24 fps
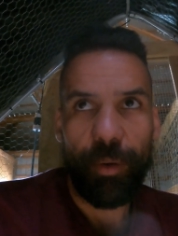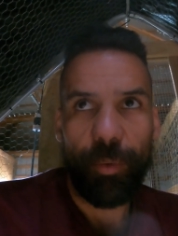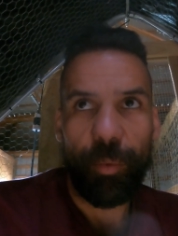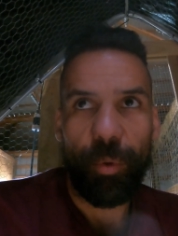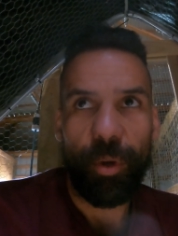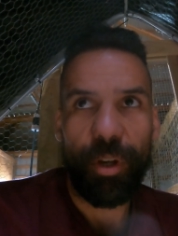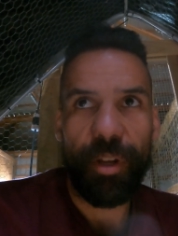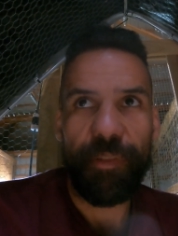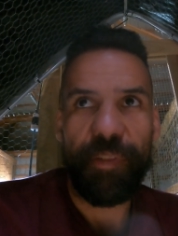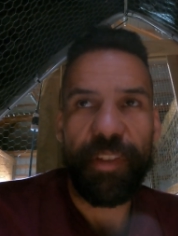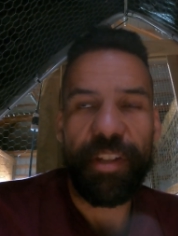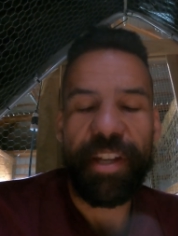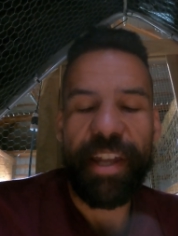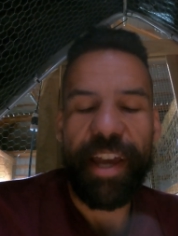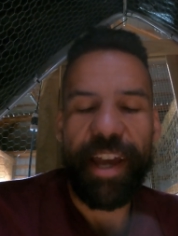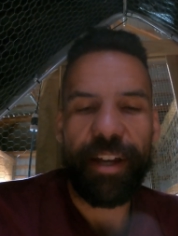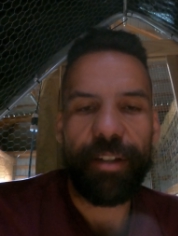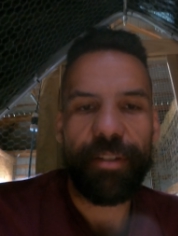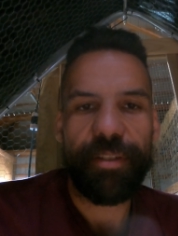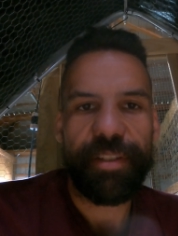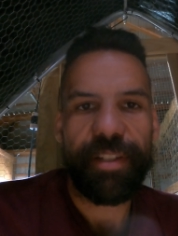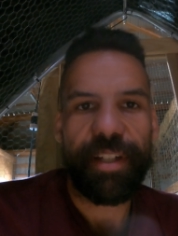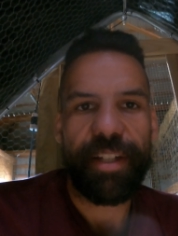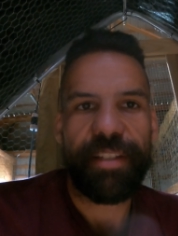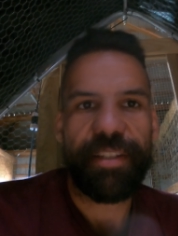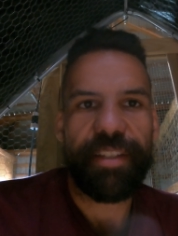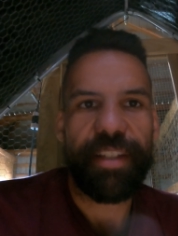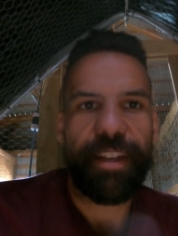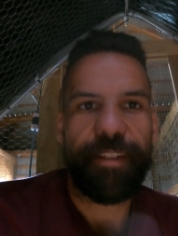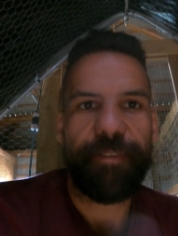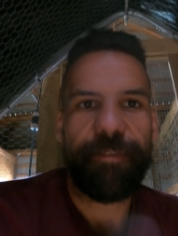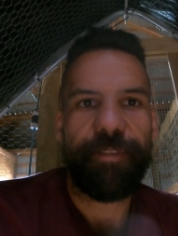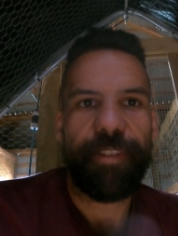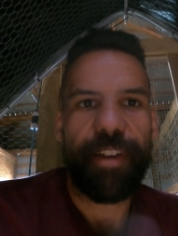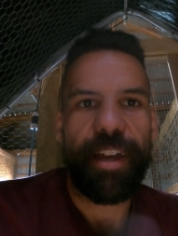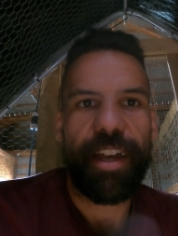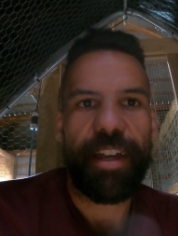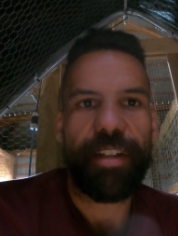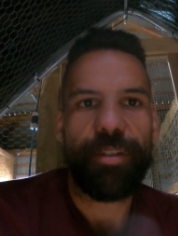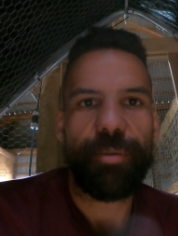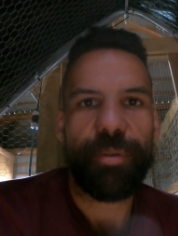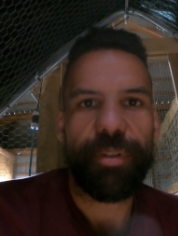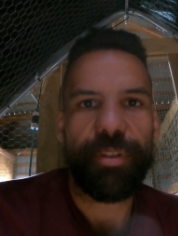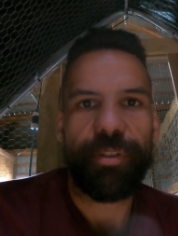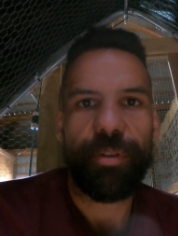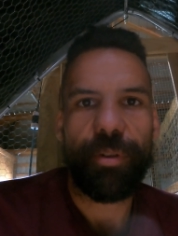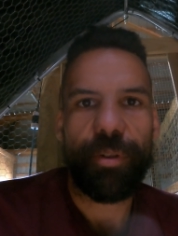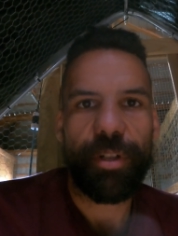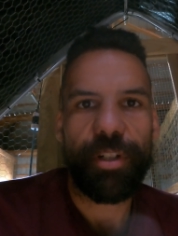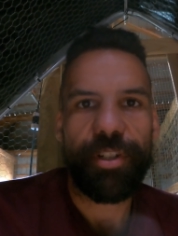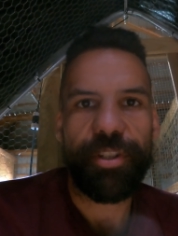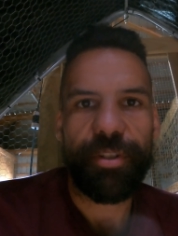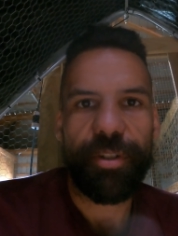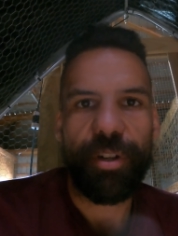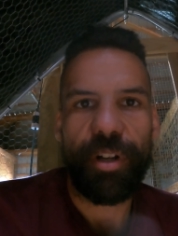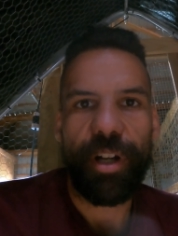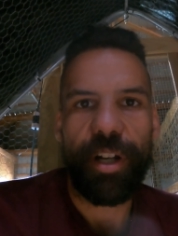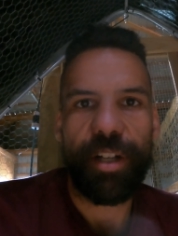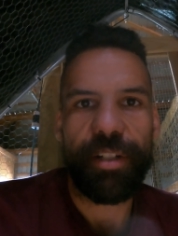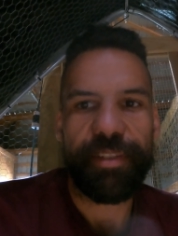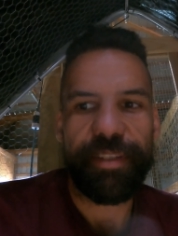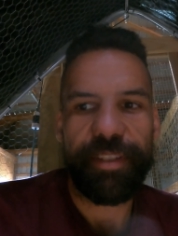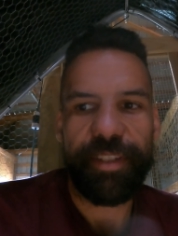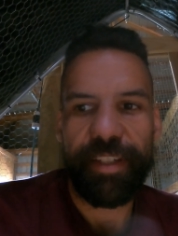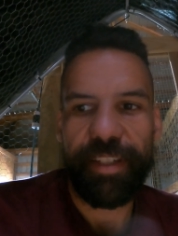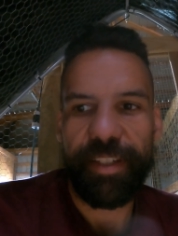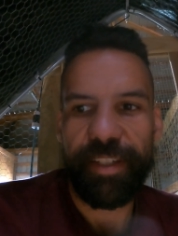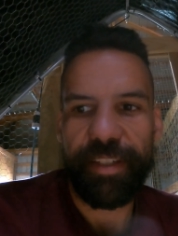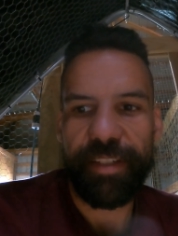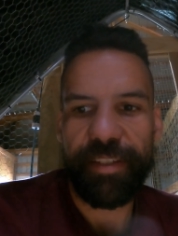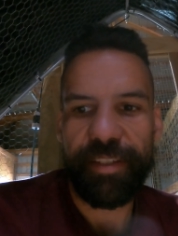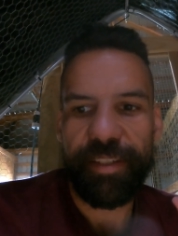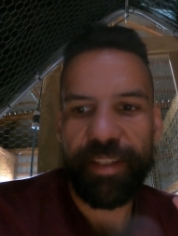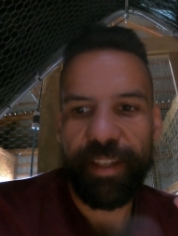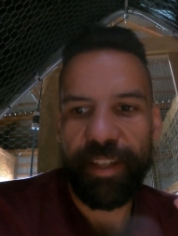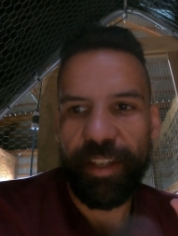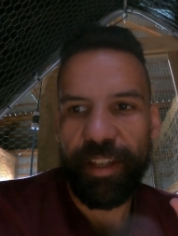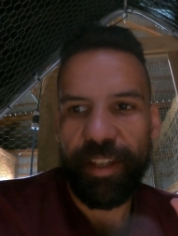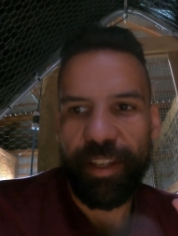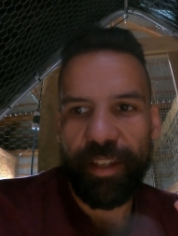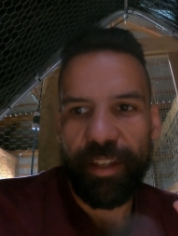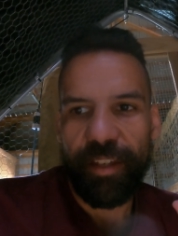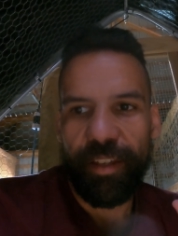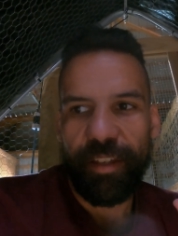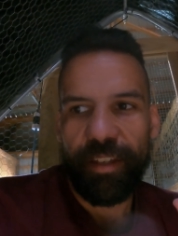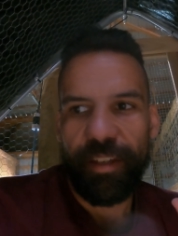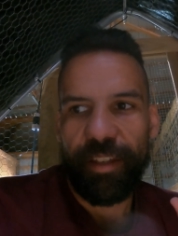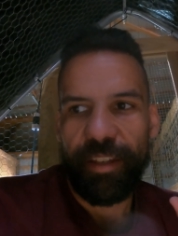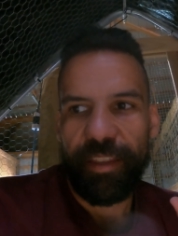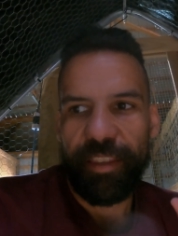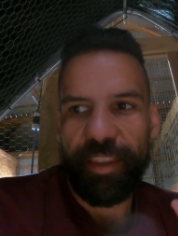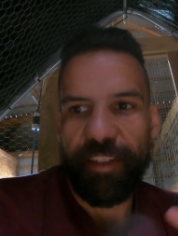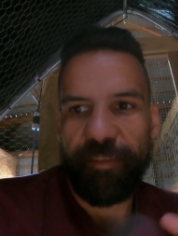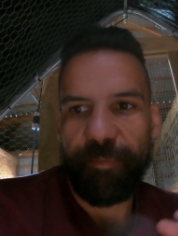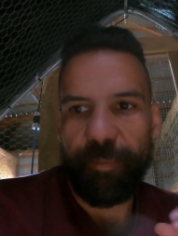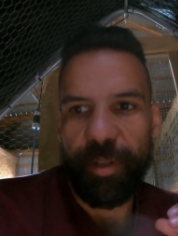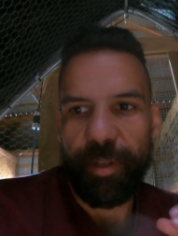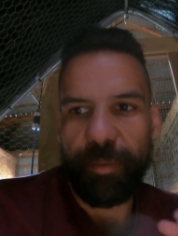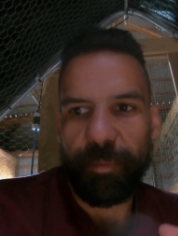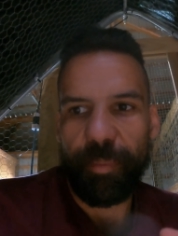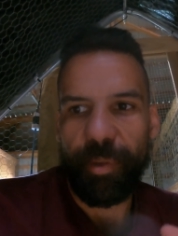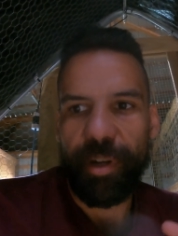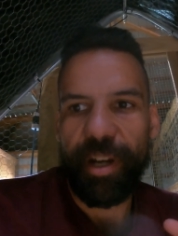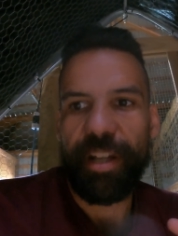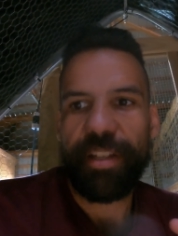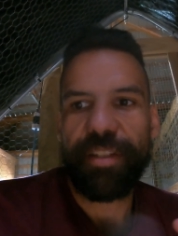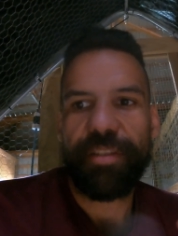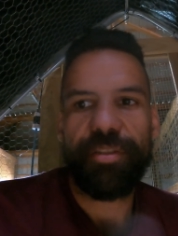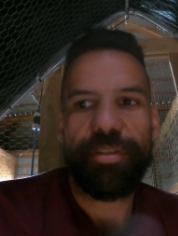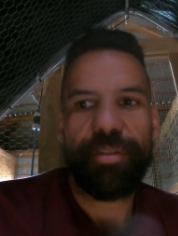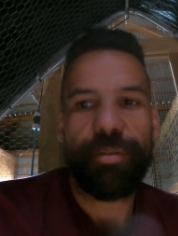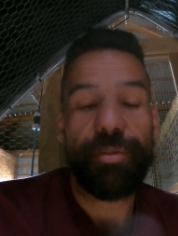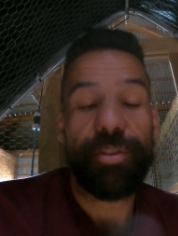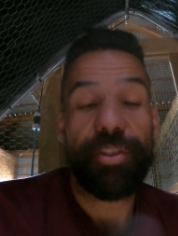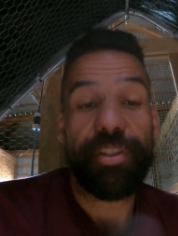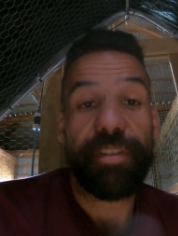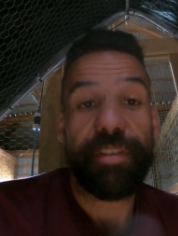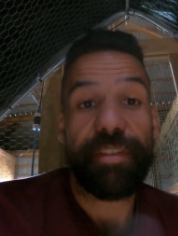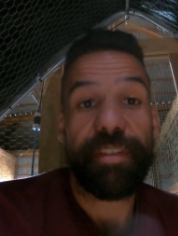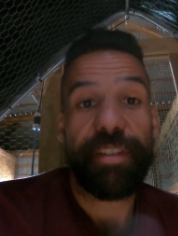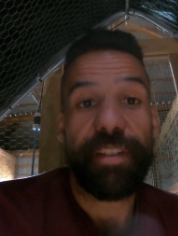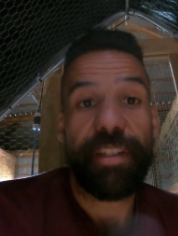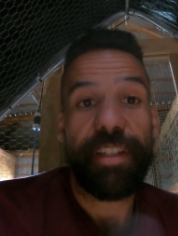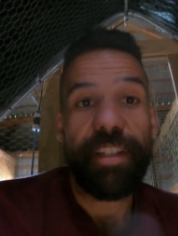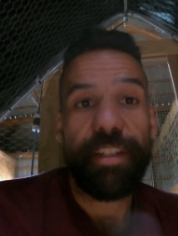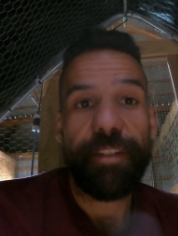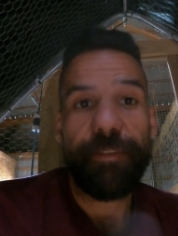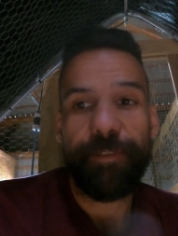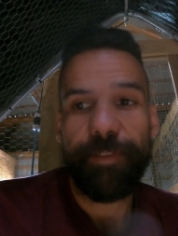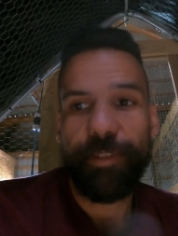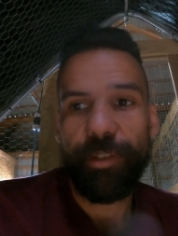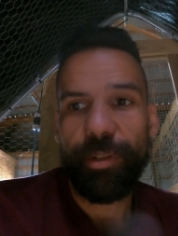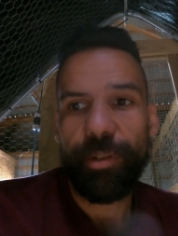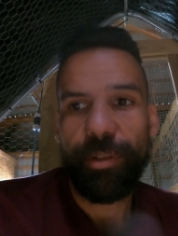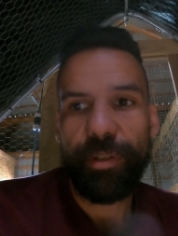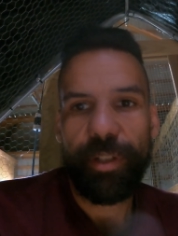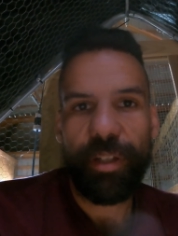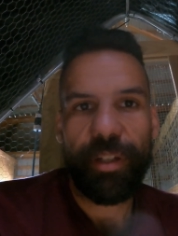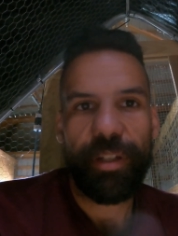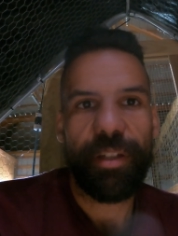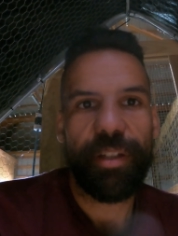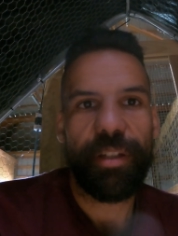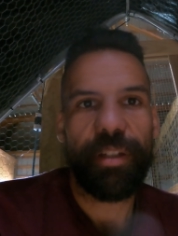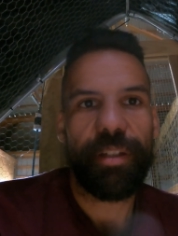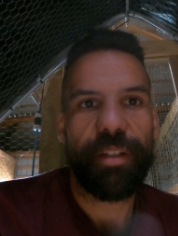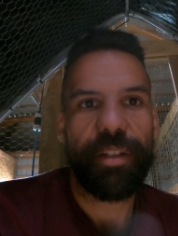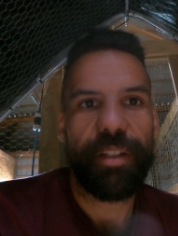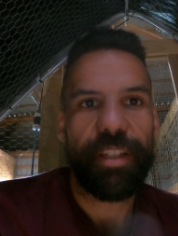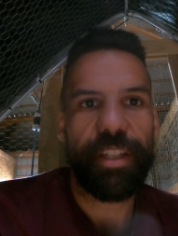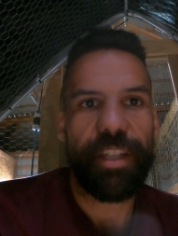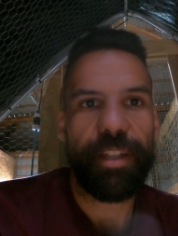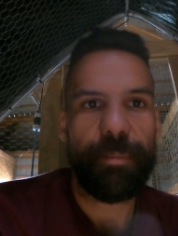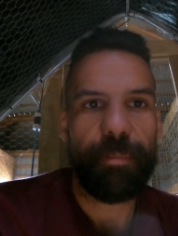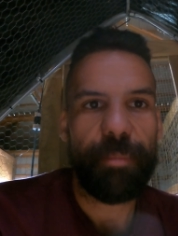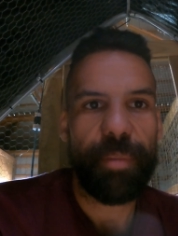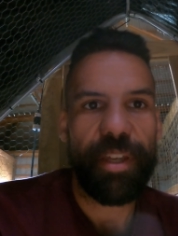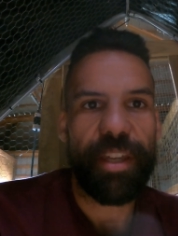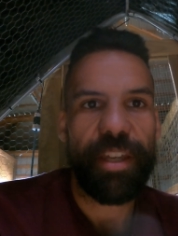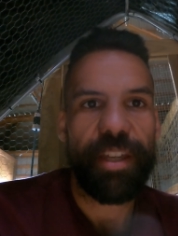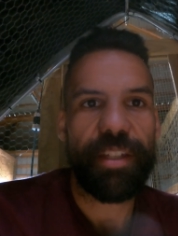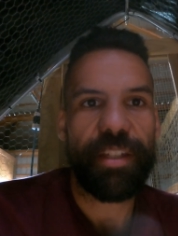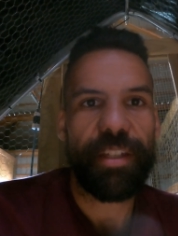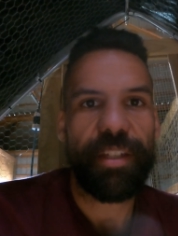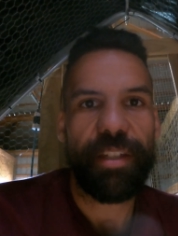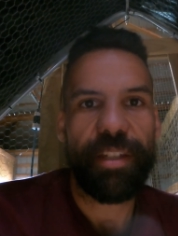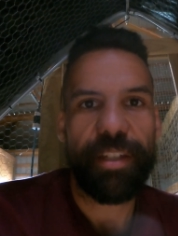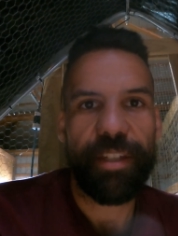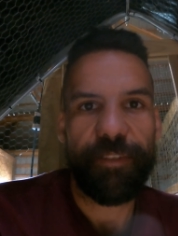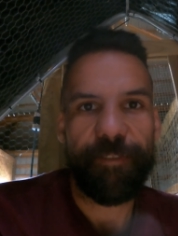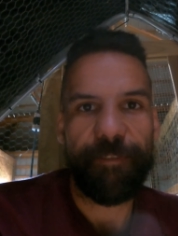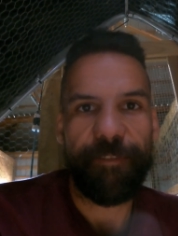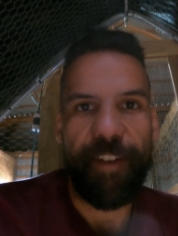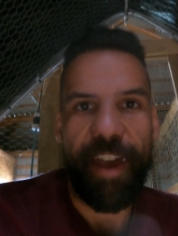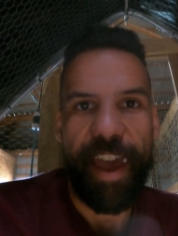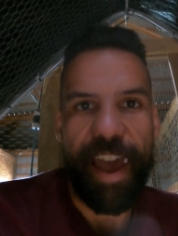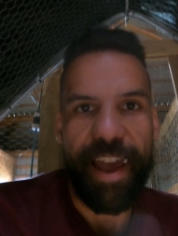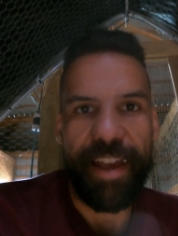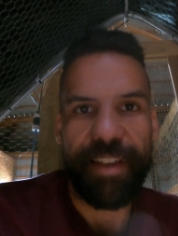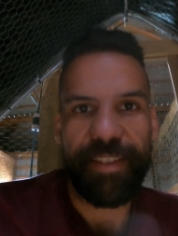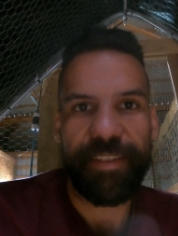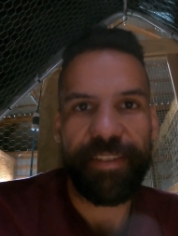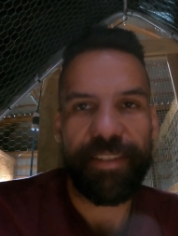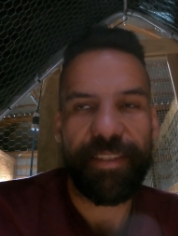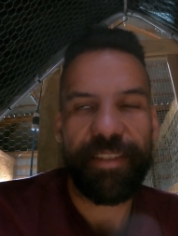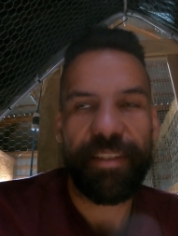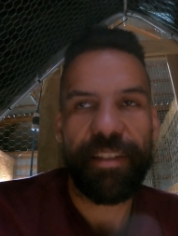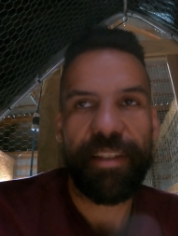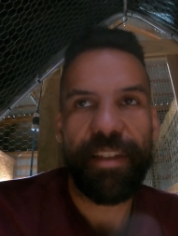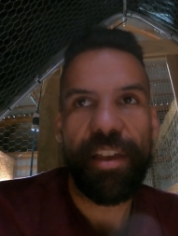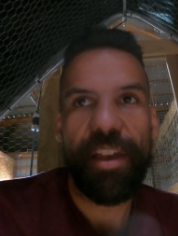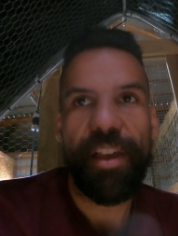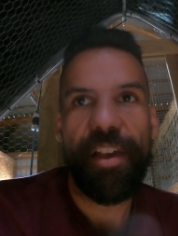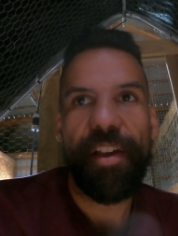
One of the downsides I find with Cornish cross is they've been bred to just eat food, get big fast.